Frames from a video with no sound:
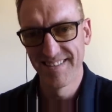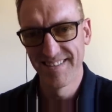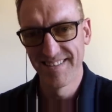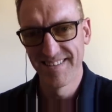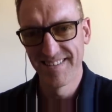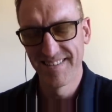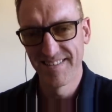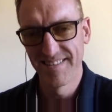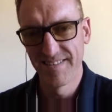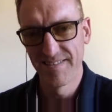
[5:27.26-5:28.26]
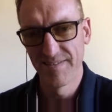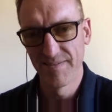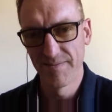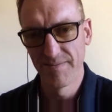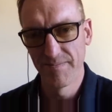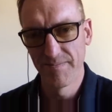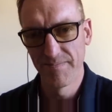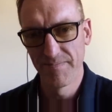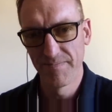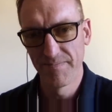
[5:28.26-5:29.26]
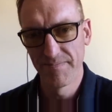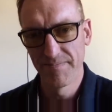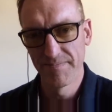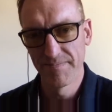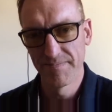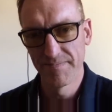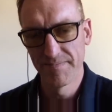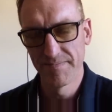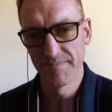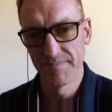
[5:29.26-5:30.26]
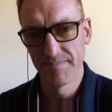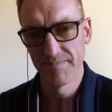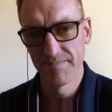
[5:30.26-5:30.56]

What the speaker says: (not speaking)